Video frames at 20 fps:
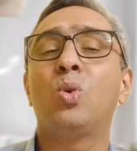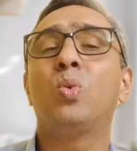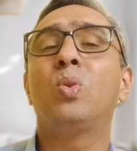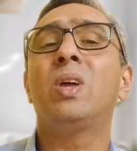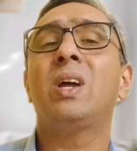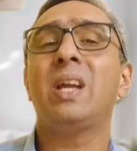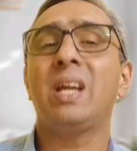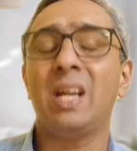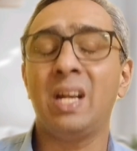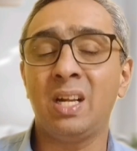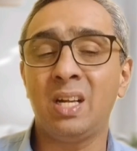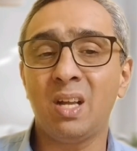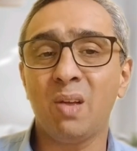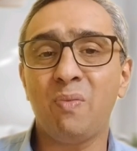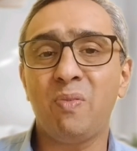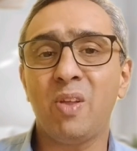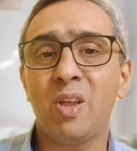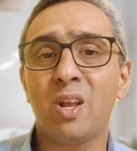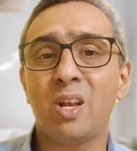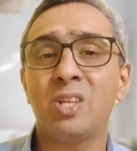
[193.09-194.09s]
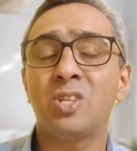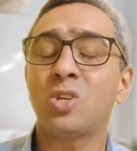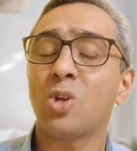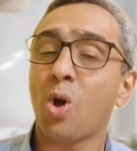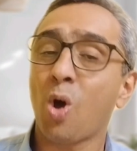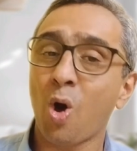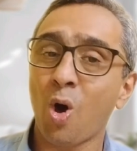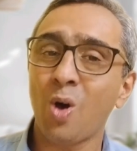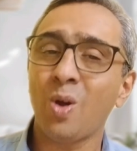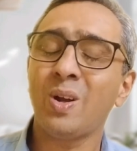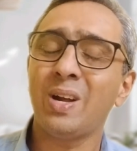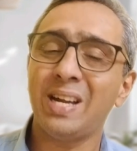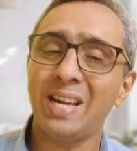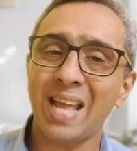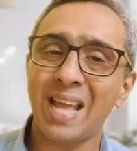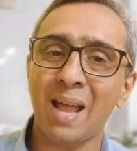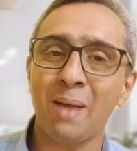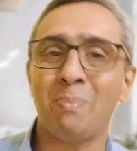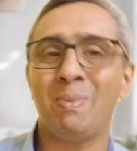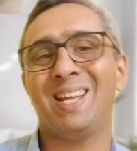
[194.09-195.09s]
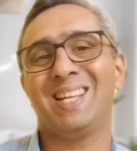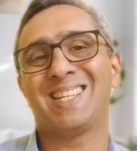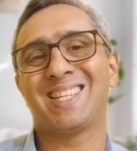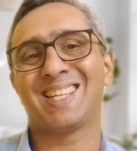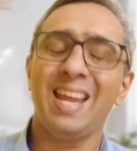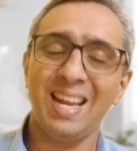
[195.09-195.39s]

to the interference or damage.